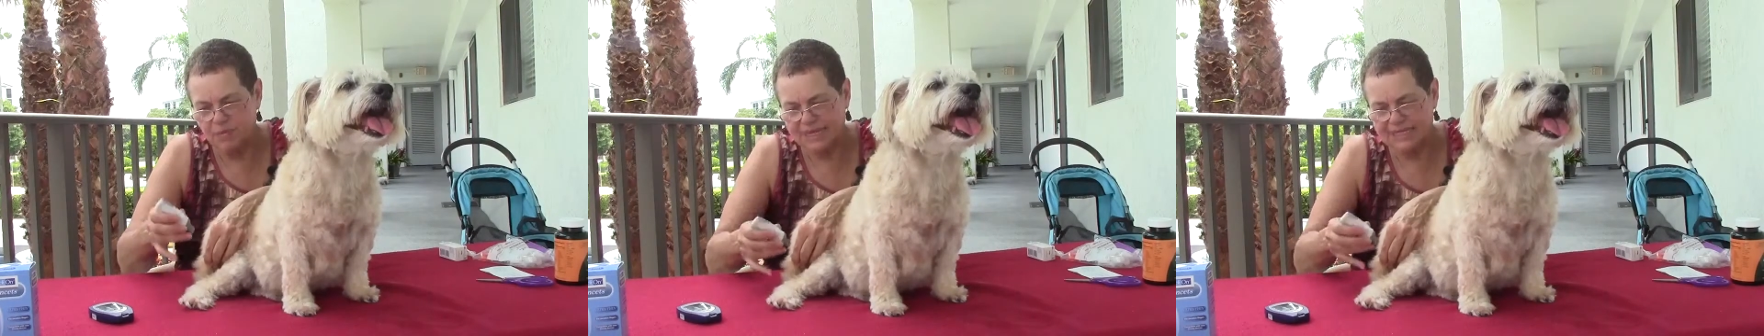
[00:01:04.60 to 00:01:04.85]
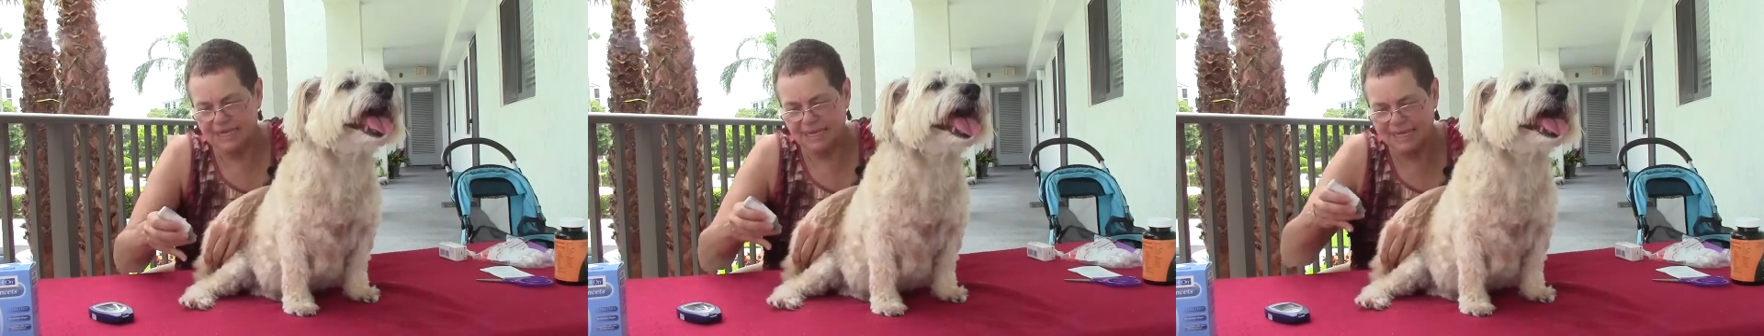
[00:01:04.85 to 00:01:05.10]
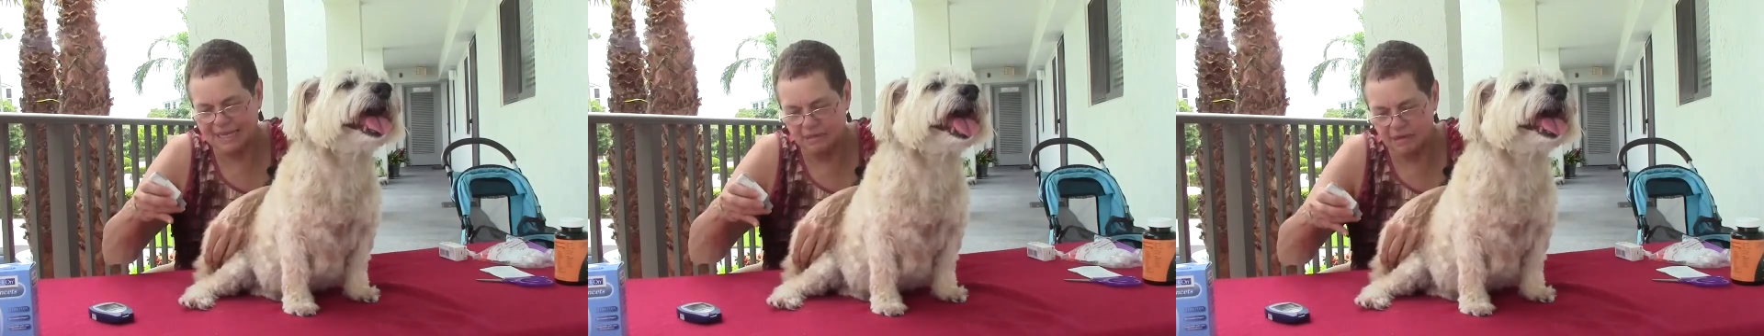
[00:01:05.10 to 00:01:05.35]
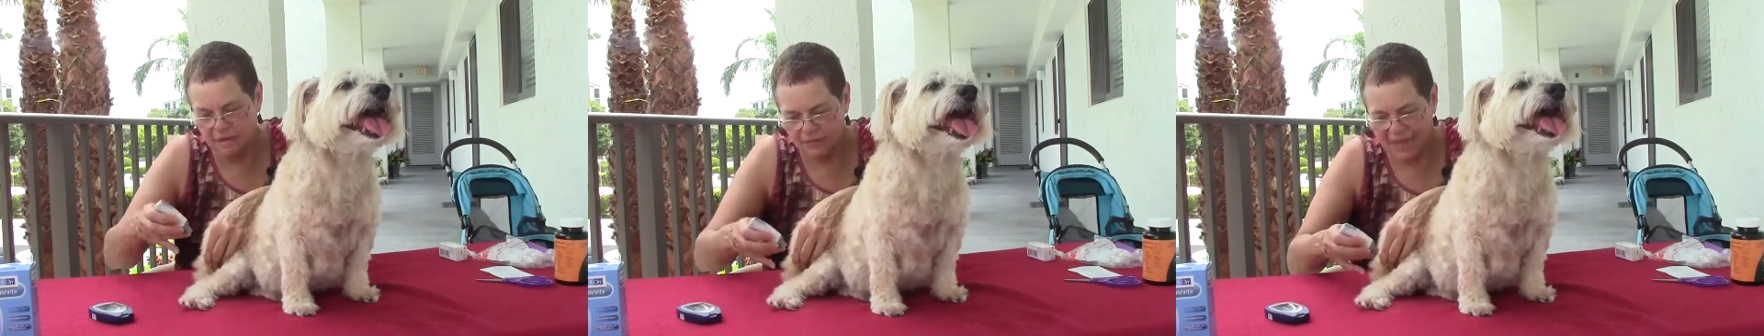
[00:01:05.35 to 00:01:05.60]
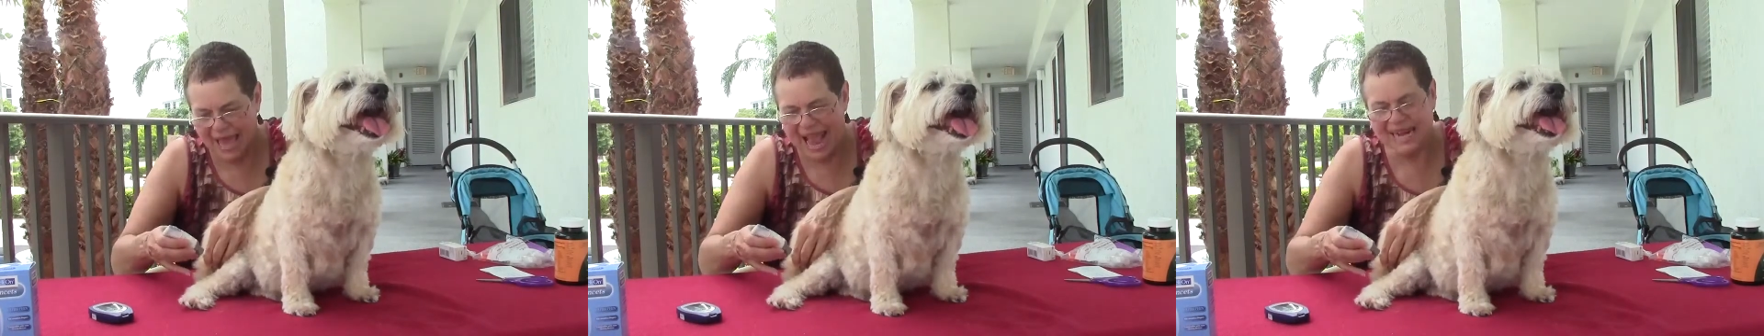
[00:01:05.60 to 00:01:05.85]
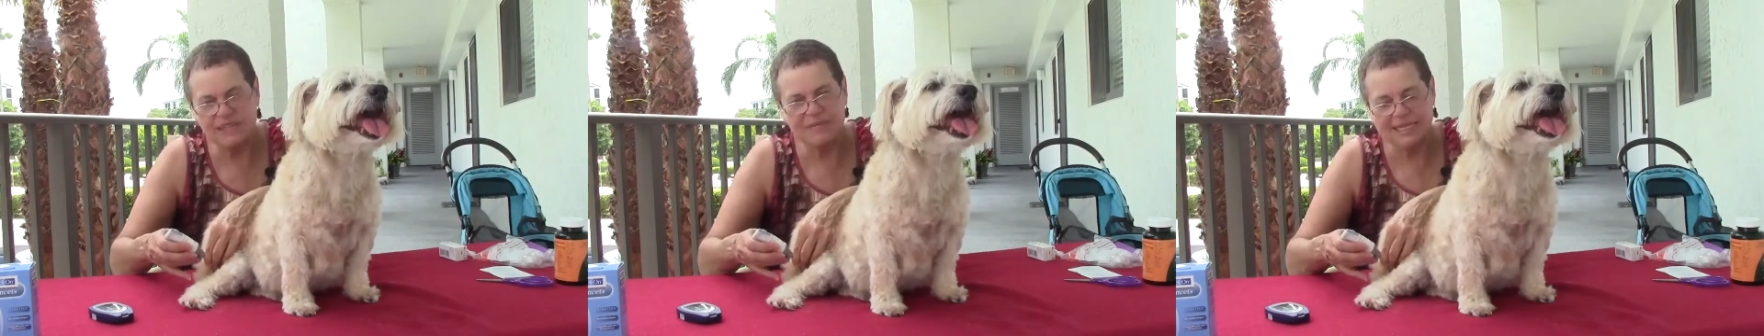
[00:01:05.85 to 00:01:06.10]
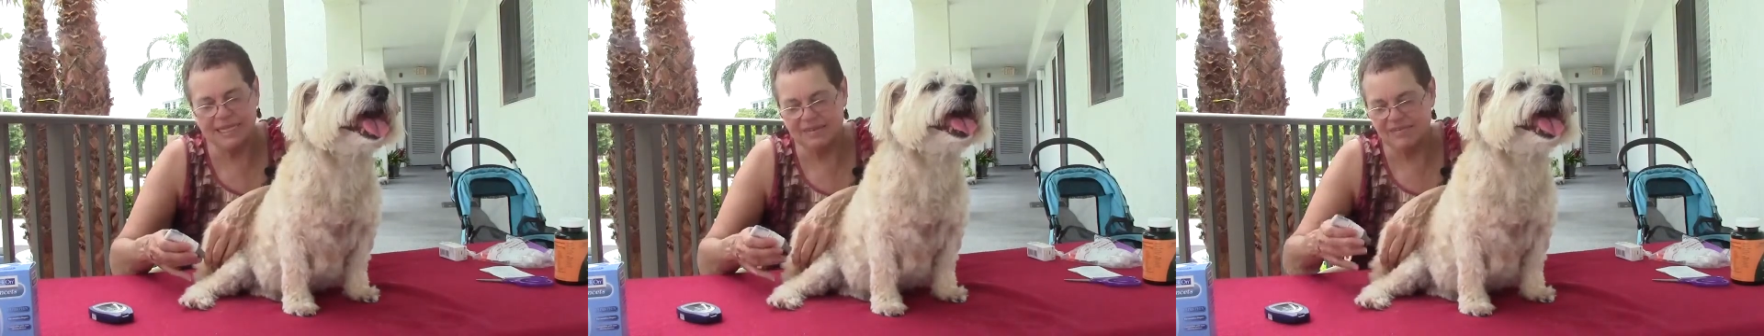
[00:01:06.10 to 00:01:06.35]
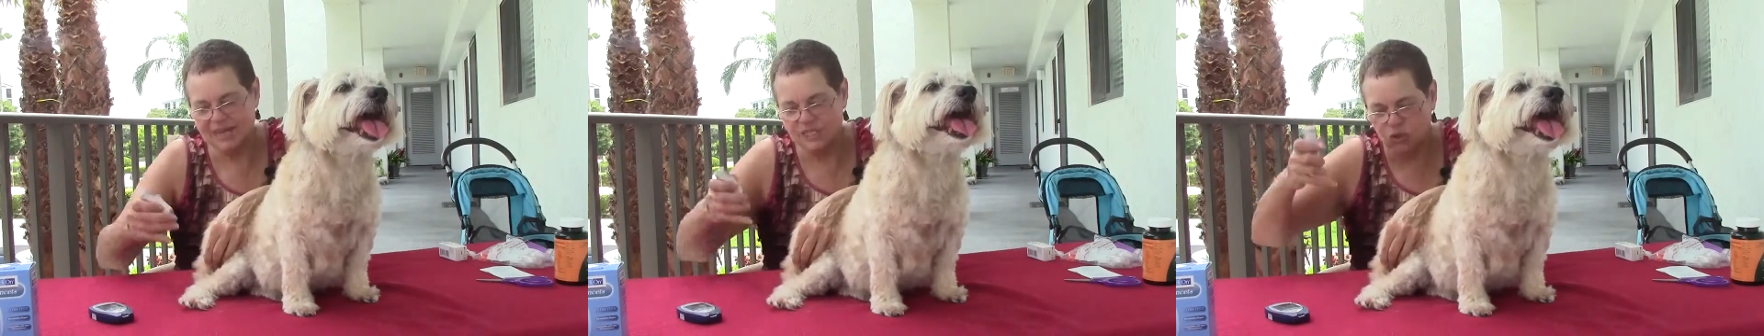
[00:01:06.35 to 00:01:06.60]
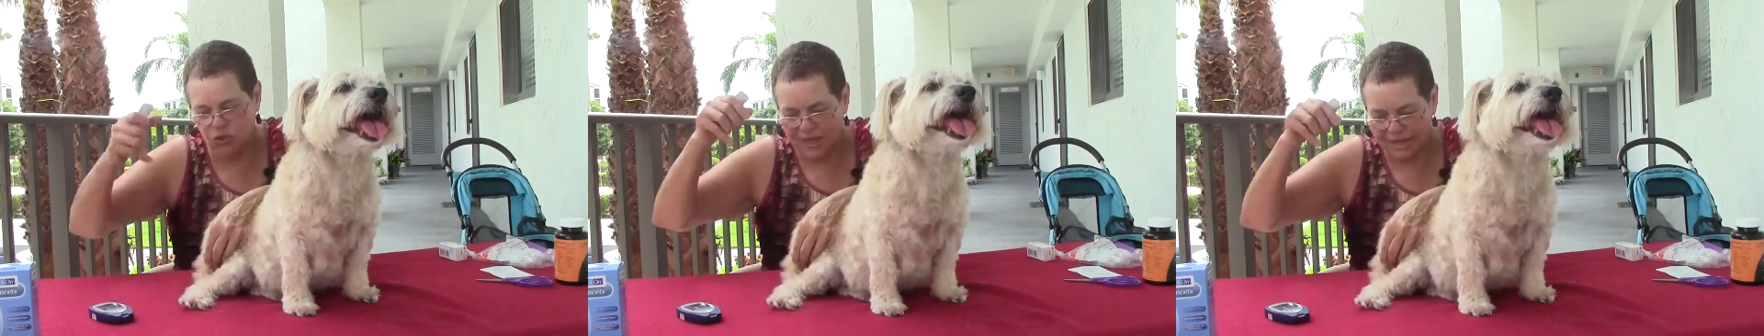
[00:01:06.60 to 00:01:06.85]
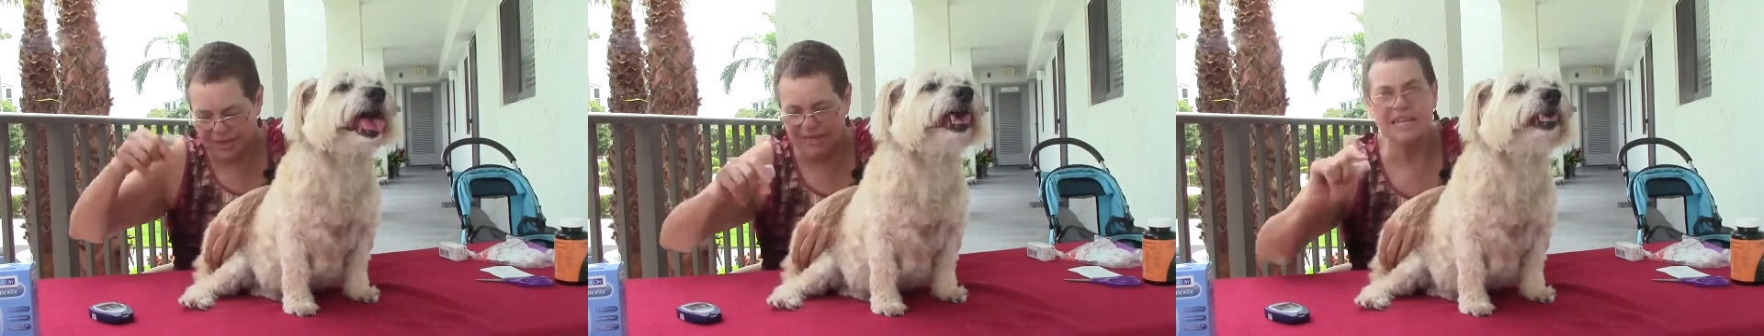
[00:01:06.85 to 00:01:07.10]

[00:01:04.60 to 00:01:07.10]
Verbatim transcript: basically activate the device so that